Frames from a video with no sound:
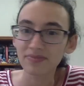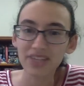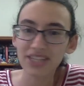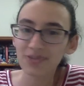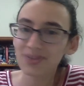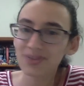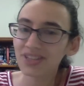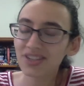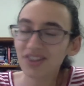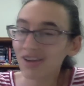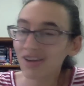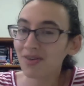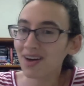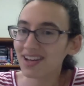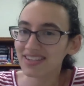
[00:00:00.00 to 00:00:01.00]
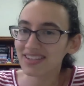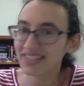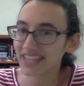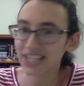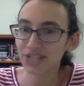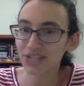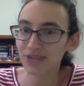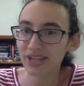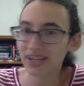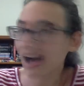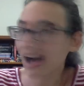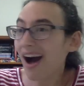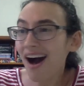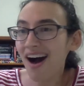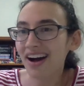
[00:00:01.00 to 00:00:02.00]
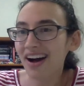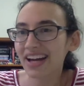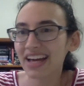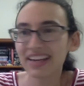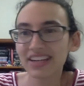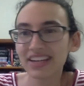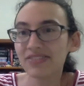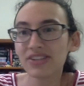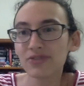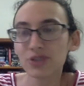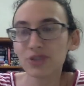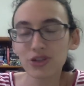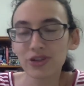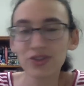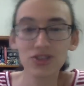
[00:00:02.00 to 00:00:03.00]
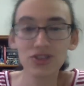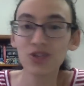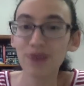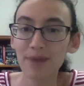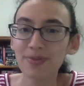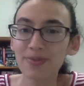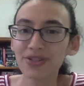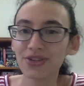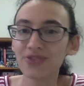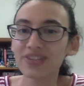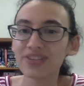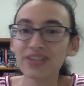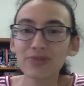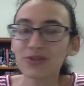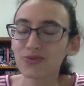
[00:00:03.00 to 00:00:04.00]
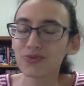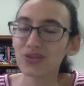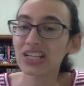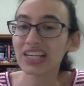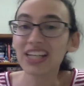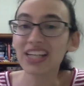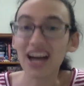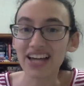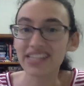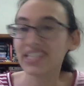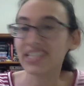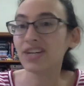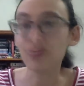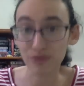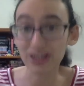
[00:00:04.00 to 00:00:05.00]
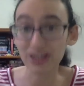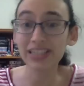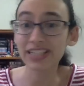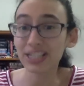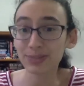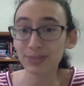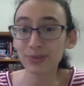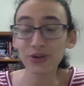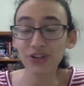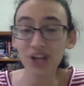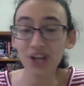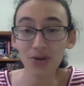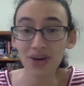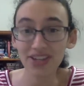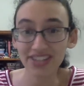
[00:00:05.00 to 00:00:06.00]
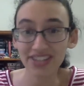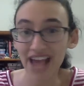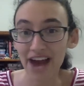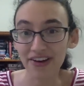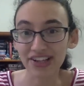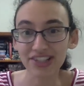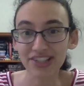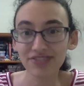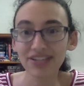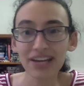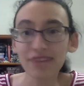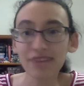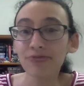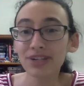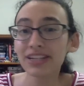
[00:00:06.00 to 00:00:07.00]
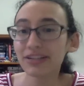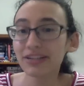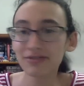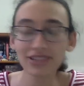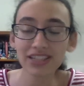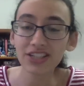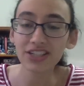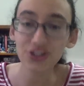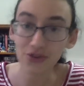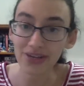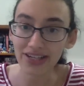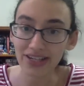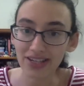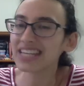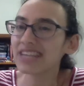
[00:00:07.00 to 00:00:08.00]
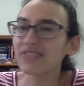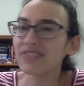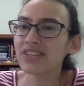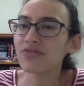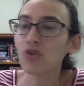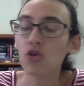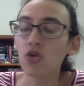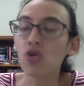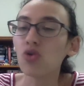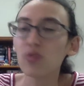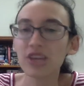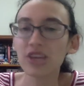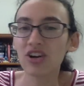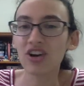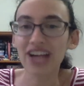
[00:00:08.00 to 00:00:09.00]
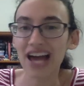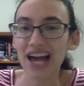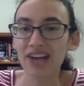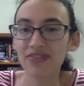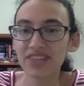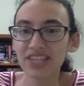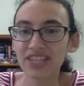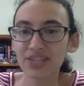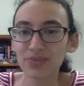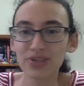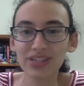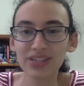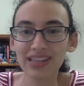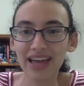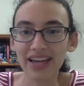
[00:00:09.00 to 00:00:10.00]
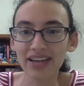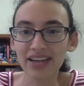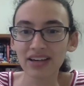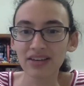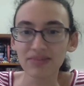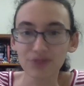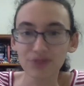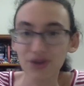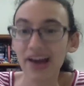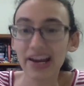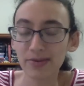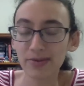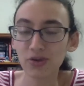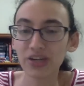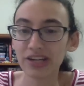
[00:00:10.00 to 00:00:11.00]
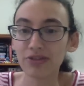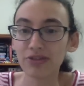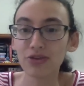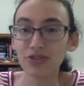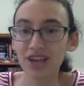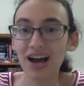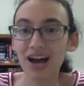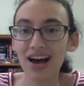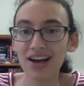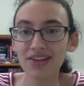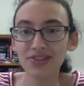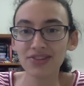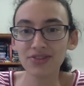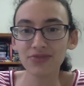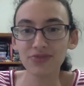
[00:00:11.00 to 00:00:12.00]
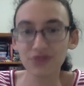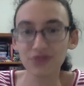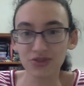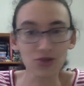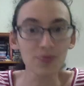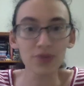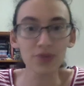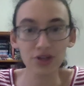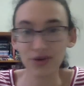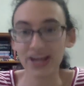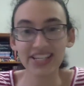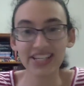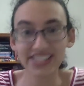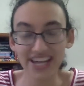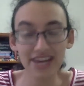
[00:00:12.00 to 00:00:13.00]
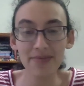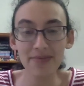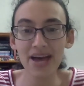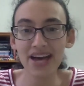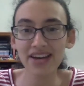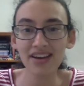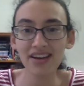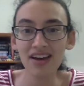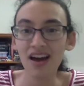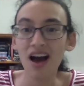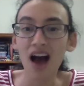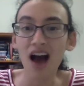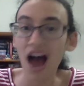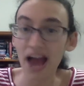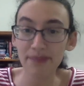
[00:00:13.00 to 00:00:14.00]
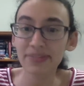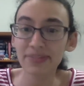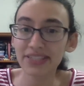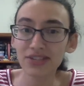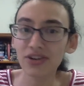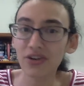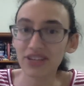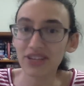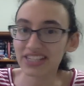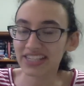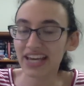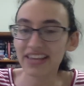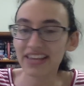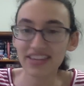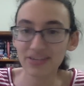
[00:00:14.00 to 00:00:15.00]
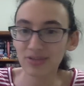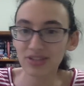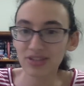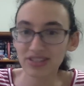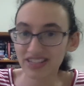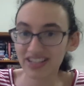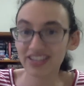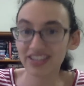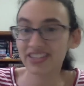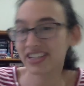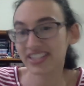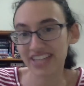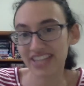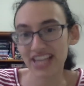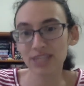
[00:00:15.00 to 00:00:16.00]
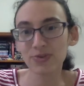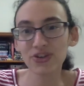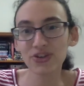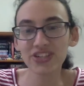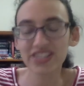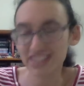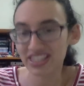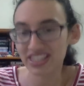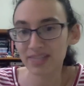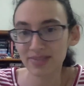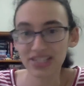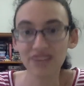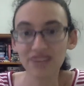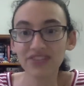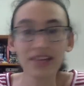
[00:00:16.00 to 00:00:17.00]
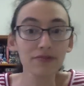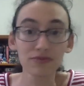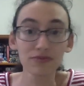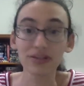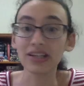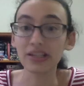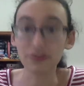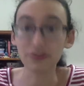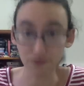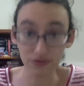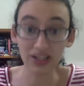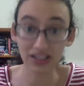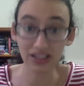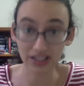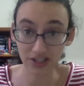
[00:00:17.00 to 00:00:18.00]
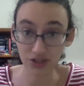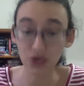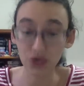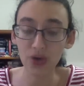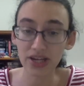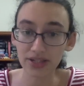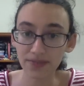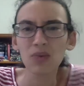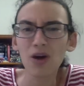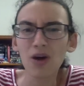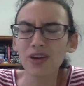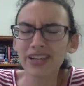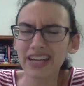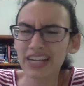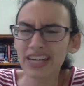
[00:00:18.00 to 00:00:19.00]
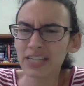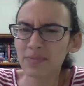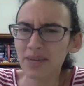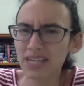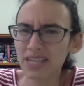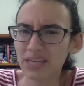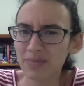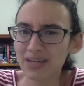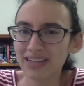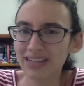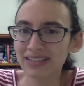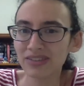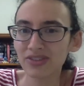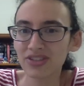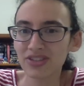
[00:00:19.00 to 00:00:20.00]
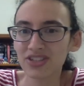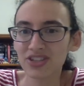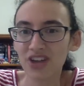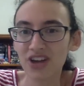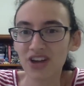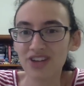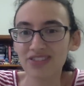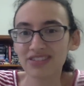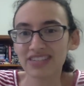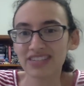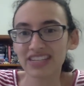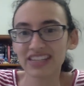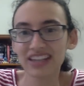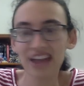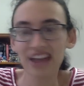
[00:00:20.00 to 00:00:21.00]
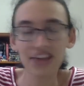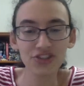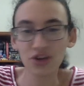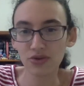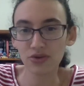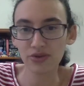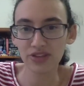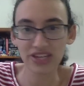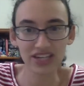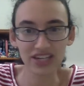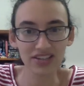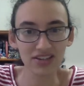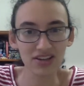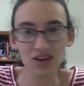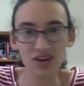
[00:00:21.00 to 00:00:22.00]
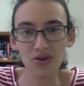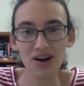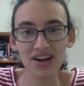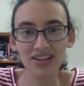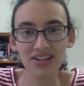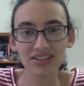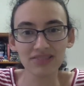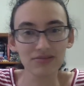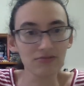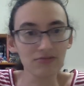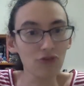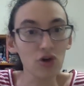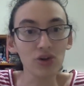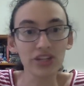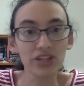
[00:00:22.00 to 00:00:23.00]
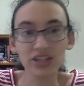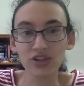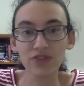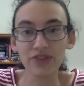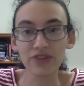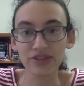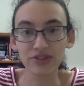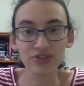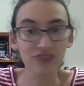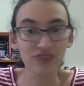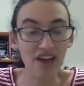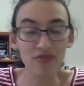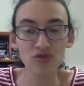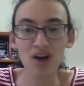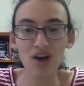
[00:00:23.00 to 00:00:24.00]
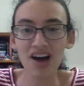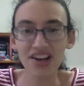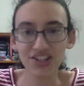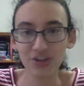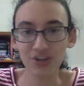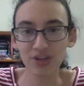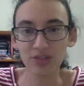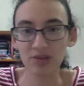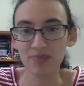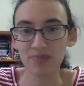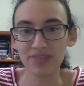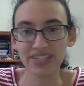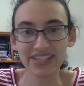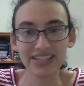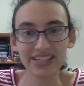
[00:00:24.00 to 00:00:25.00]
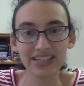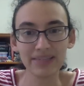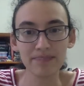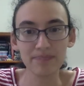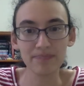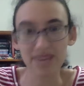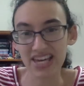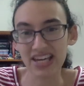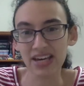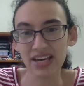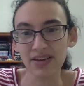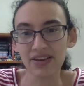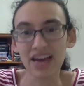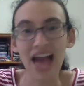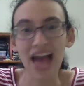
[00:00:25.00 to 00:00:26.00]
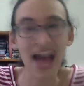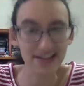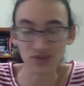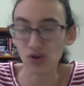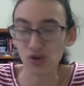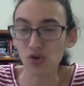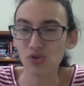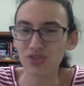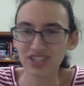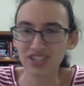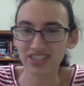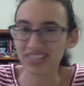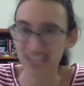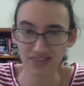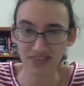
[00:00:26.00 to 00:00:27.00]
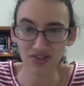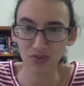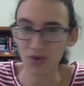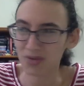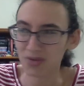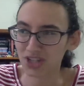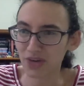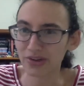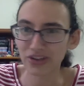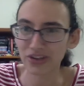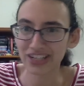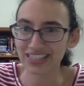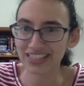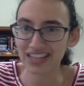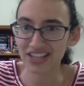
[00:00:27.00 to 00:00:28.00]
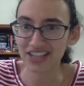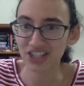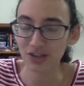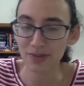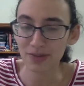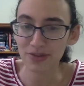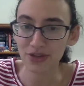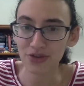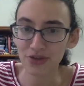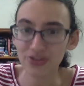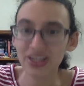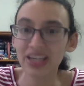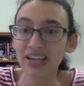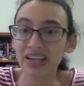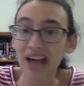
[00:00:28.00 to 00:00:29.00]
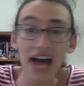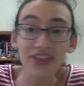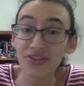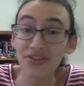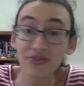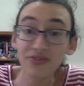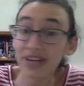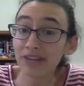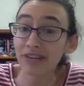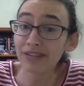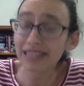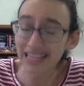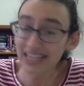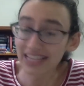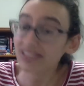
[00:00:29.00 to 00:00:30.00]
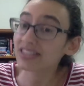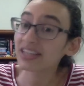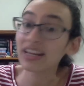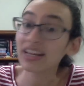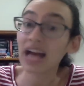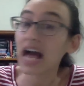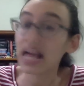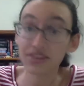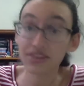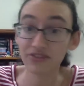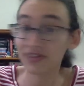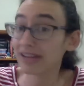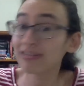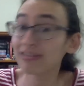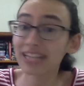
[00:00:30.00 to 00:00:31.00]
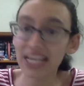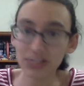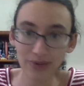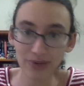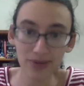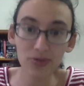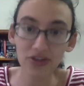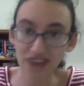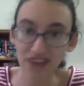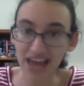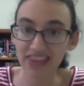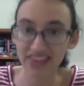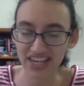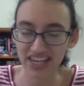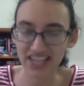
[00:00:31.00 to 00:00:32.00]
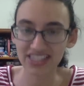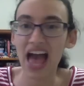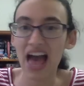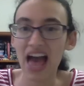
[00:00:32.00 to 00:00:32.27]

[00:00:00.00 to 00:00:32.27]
This was a Gohan-centric arc, even if it was only two episodes, and it was really nice, and it really explored Gohan's character, and I really, really enjoyed it. Even if all we got out of this was, like, Dragon Ball Heroes cards of Super Great Saiyan Man, I'm still going to say this was a success because it did some stuff that I really, really enjoyed. While it is making me a little concerned and seeing that I don't think that Gohan's role in the Universal Survival arc is going to be particularly big at all, just given what was going on in these last two episodes, At the very least, we would have had these.